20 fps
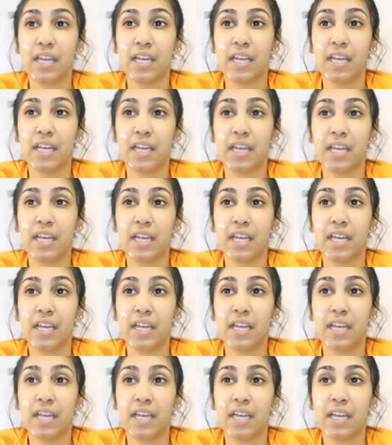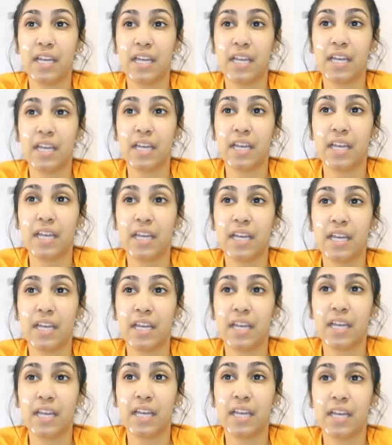
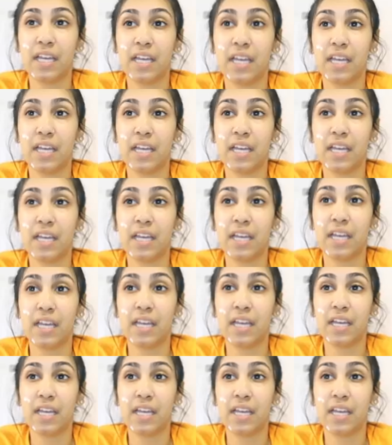[no speech]